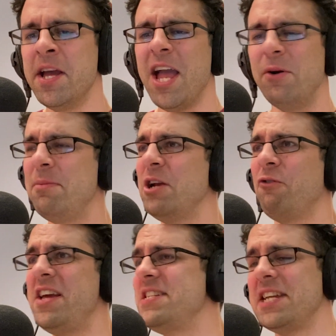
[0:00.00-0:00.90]
It would have been
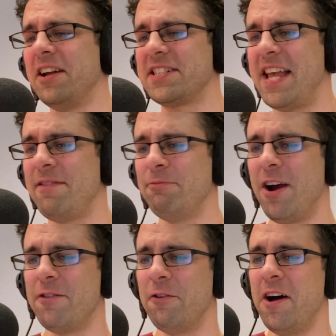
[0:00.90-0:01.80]
crazy, like Saving
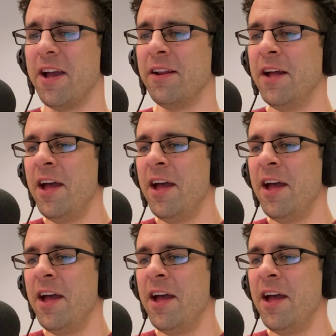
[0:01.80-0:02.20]
Private Ryan.